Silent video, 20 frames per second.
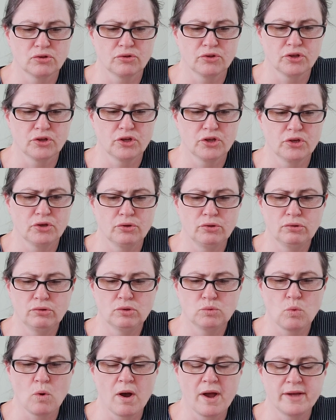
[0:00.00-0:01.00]
on the
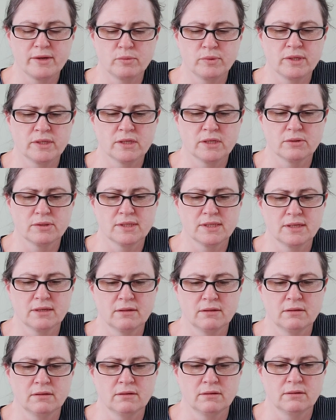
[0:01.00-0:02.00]
huge wide
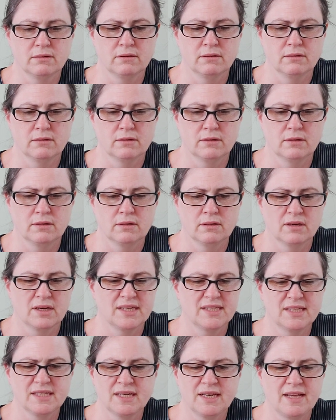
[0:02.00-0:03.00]
windowsill. I
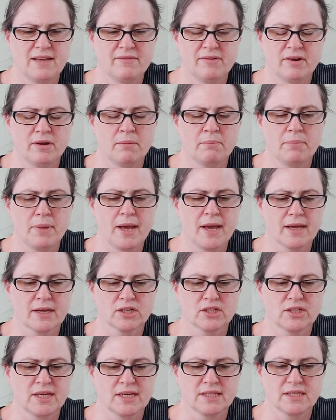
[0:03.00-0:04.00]
didn't even
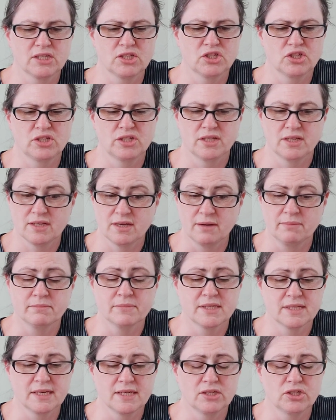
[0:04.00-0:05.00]
unpack Dad's
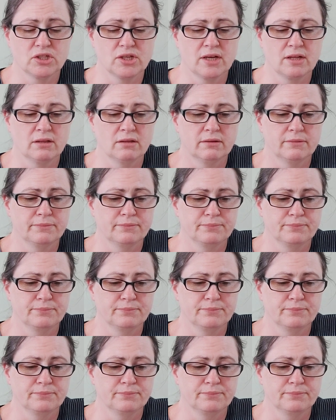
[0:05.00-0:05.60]
seashell.